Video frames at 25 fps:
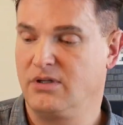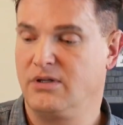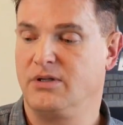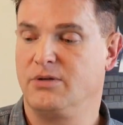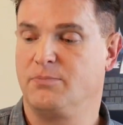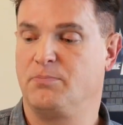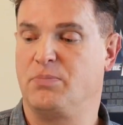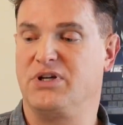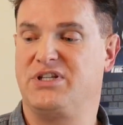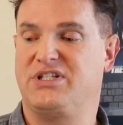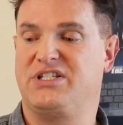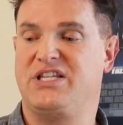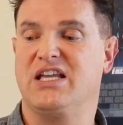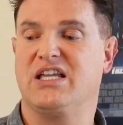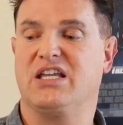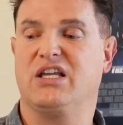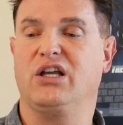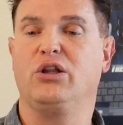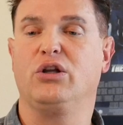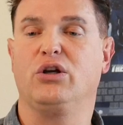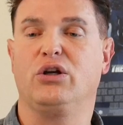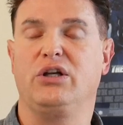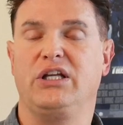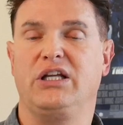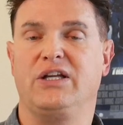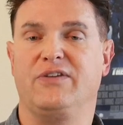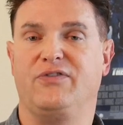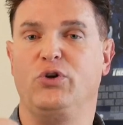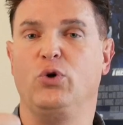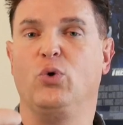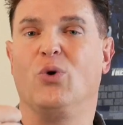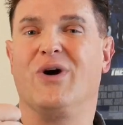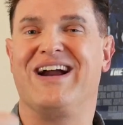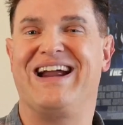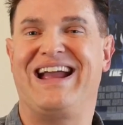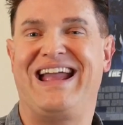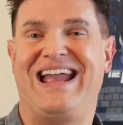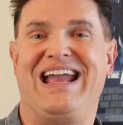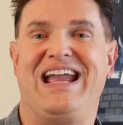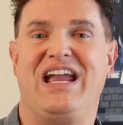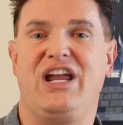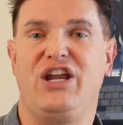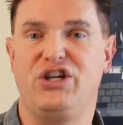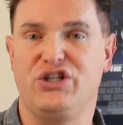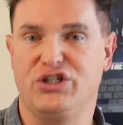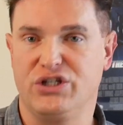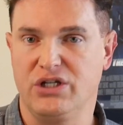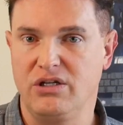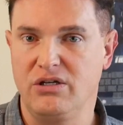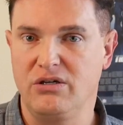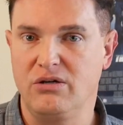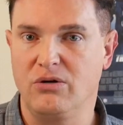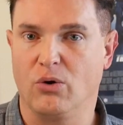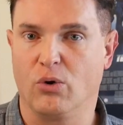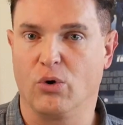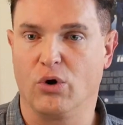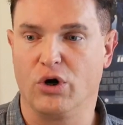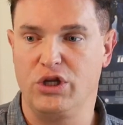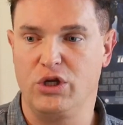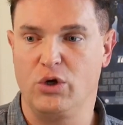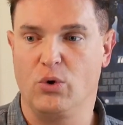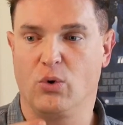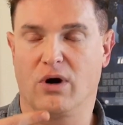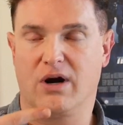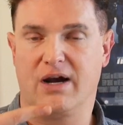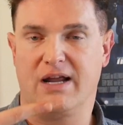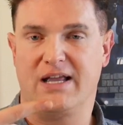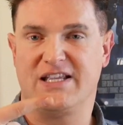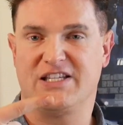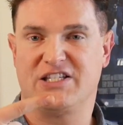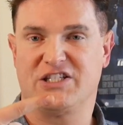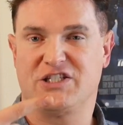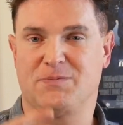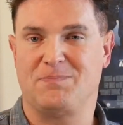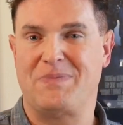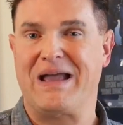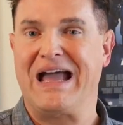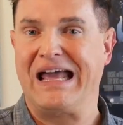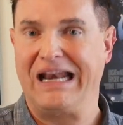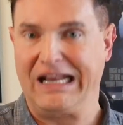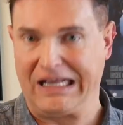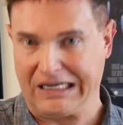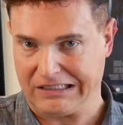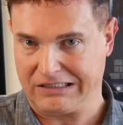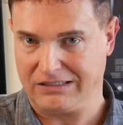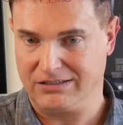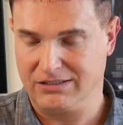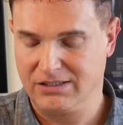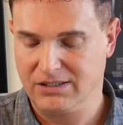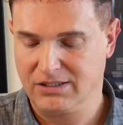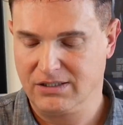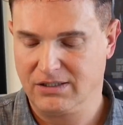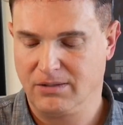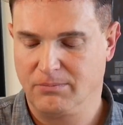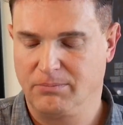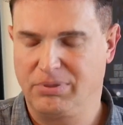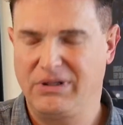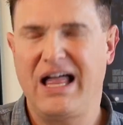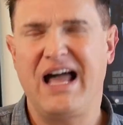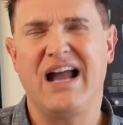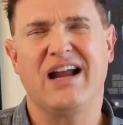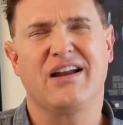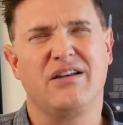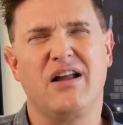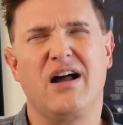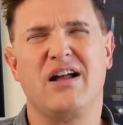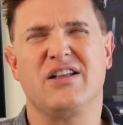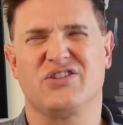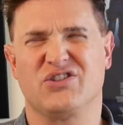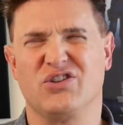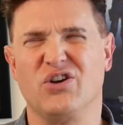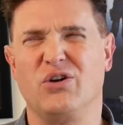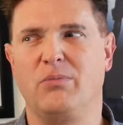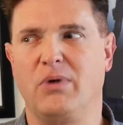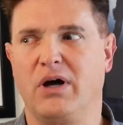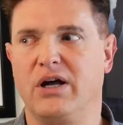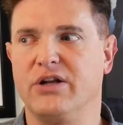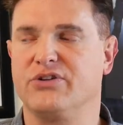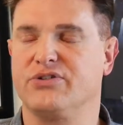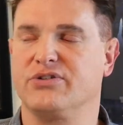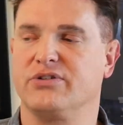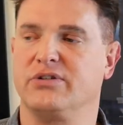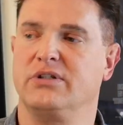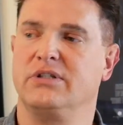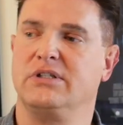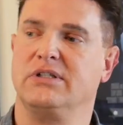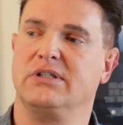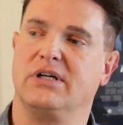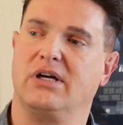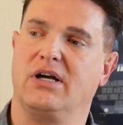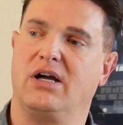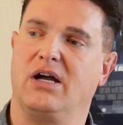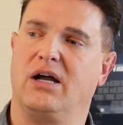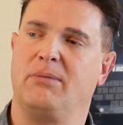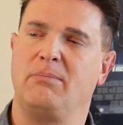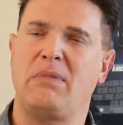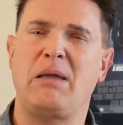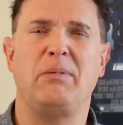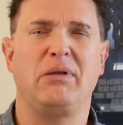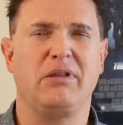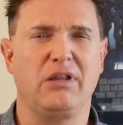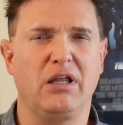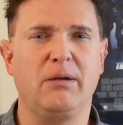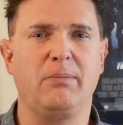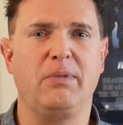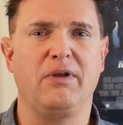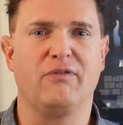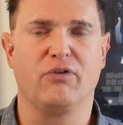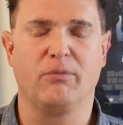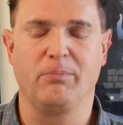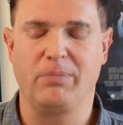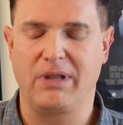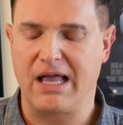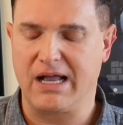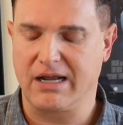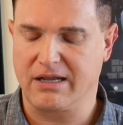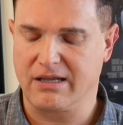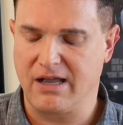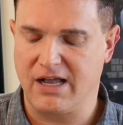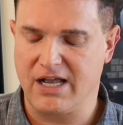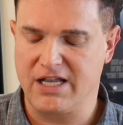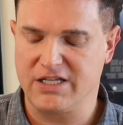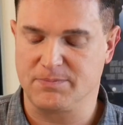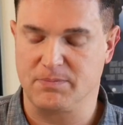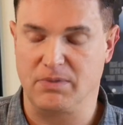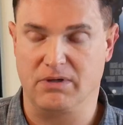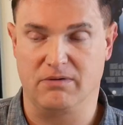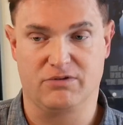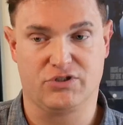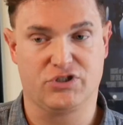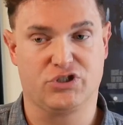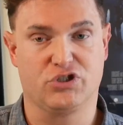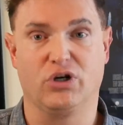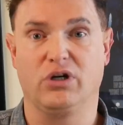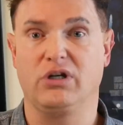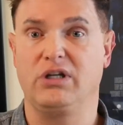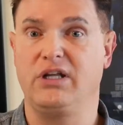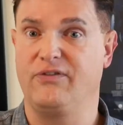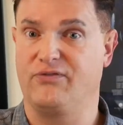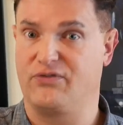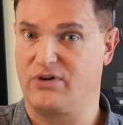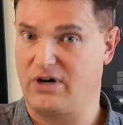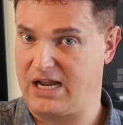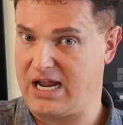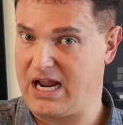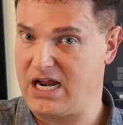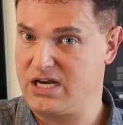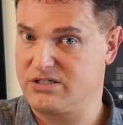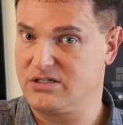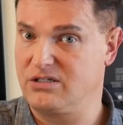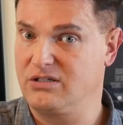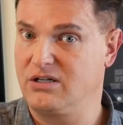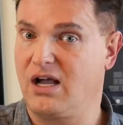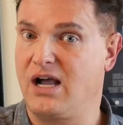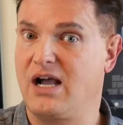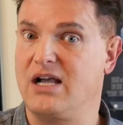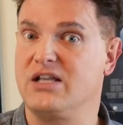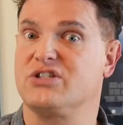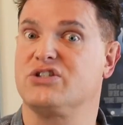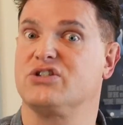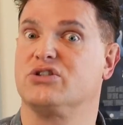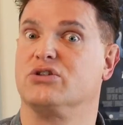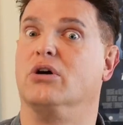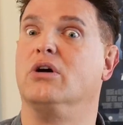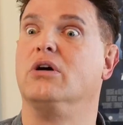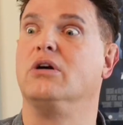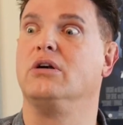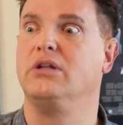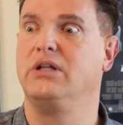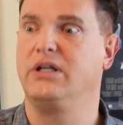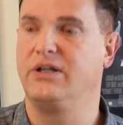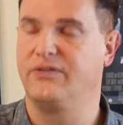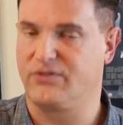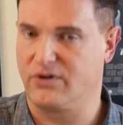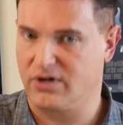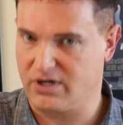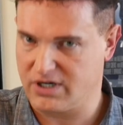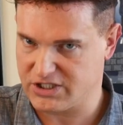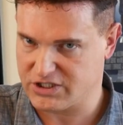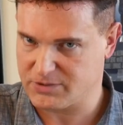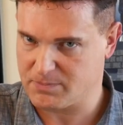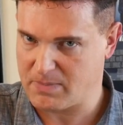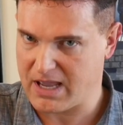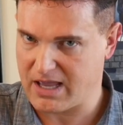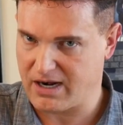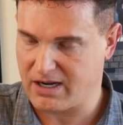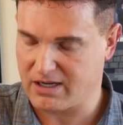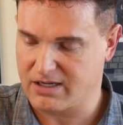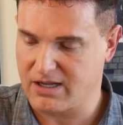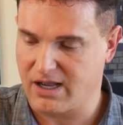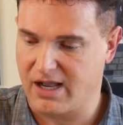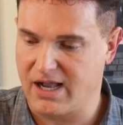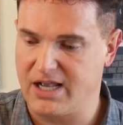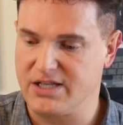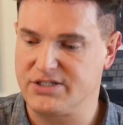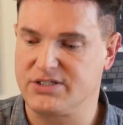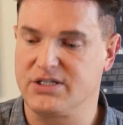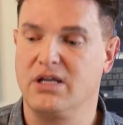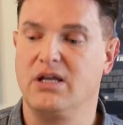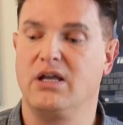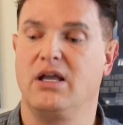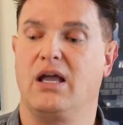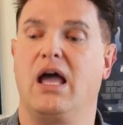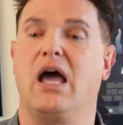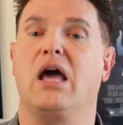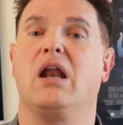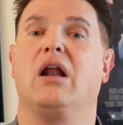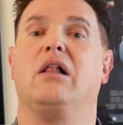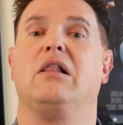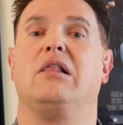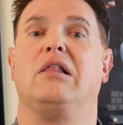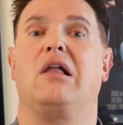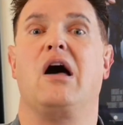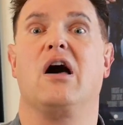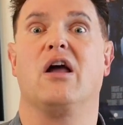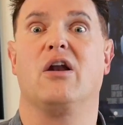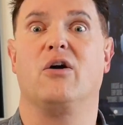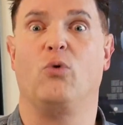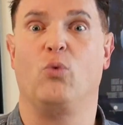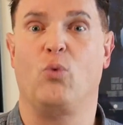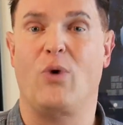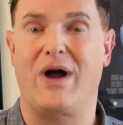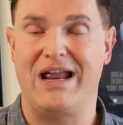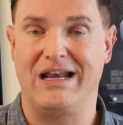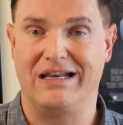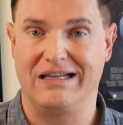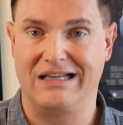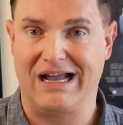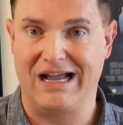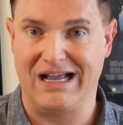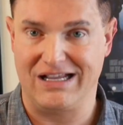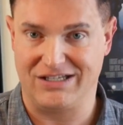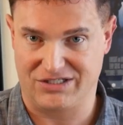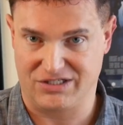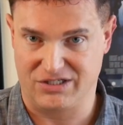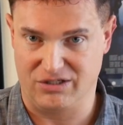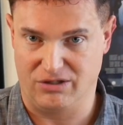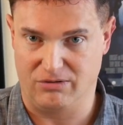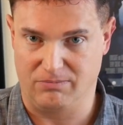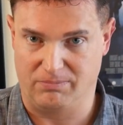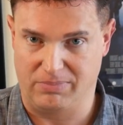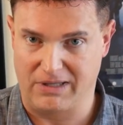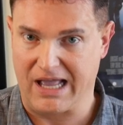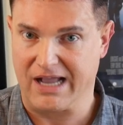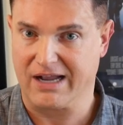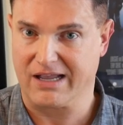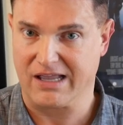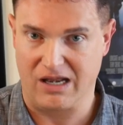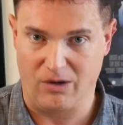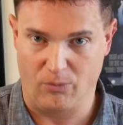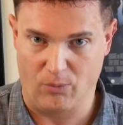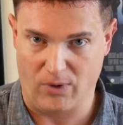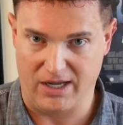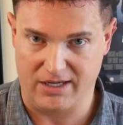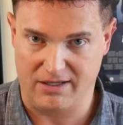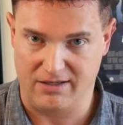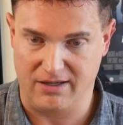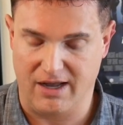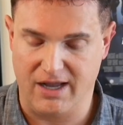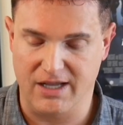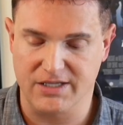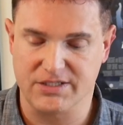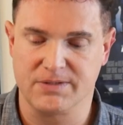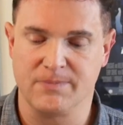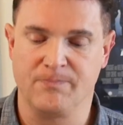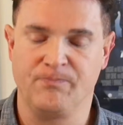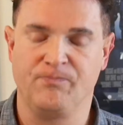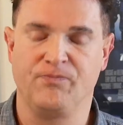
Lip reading: Particularly if you are Asian or you are Hispanic. Black, not so much. Maybe a little bit for black guys, but certainly for Asian guys, certainly for Hispanic guys, and a lot of white guys too. Black and white guys.